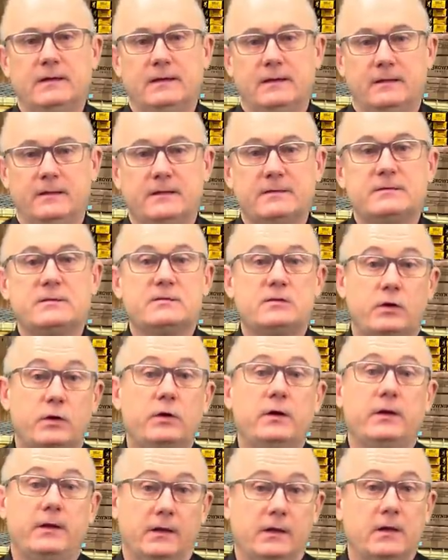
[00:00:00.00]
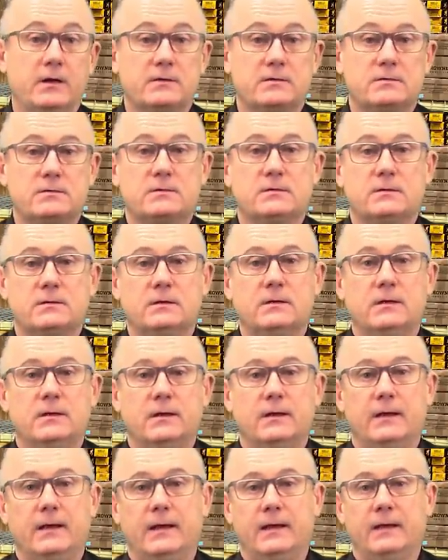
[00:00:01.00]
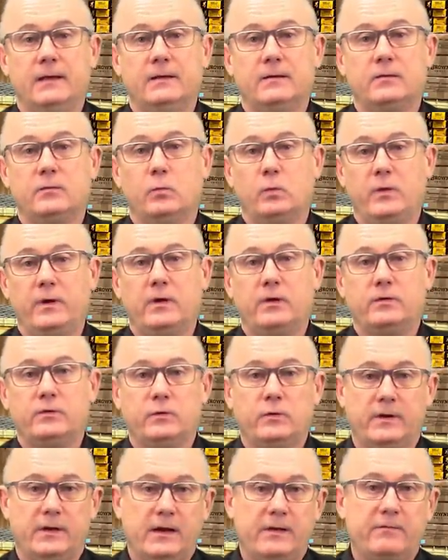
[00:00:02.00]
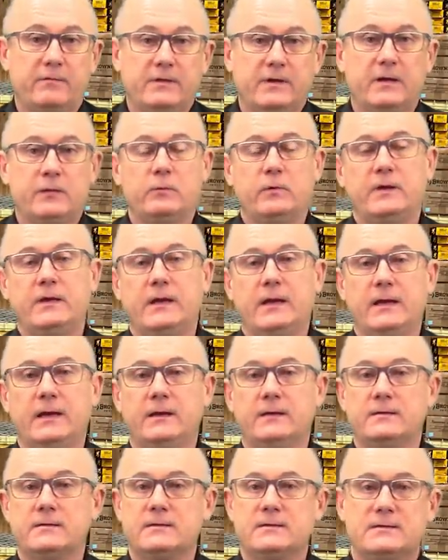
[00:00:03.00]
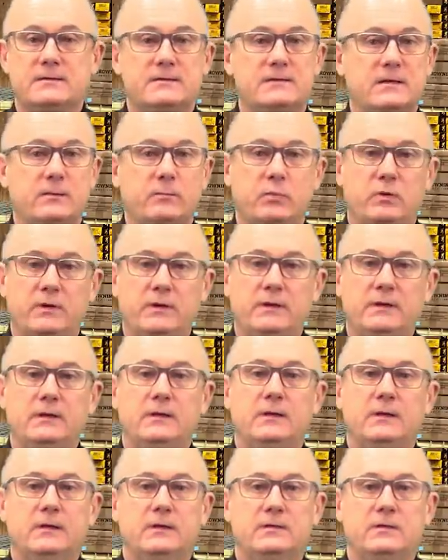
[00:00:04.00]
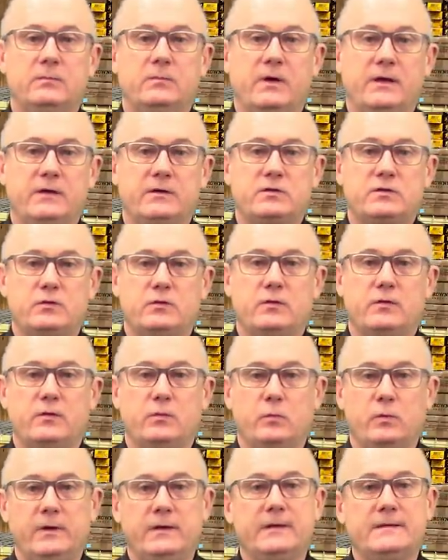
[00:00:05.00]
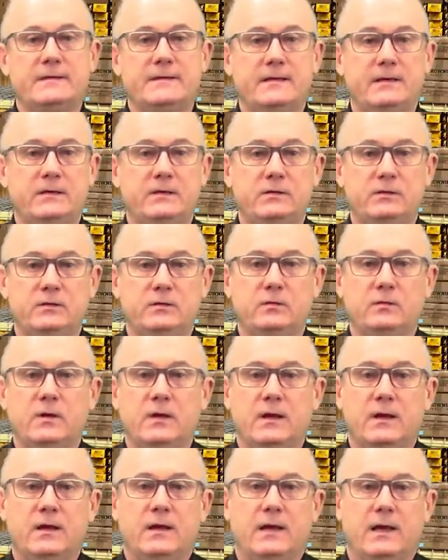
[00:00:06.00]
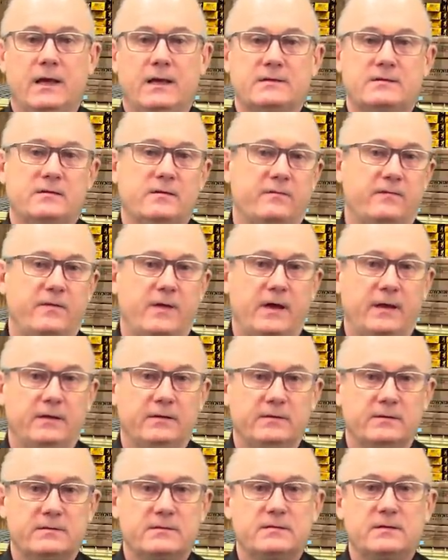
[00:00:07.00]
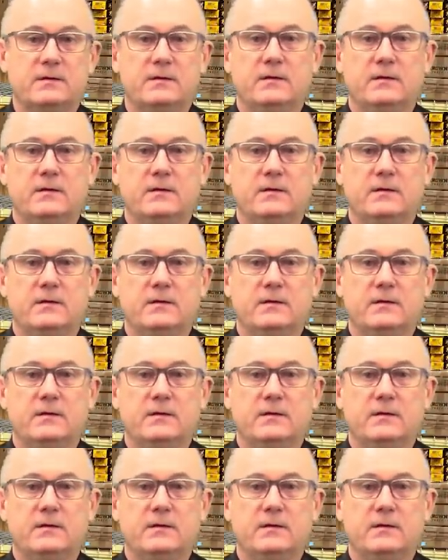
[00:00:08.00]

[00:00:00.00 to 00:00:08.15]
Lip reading: This is hurting us, and we are doing everything we can simply to make sure that we continue as the finest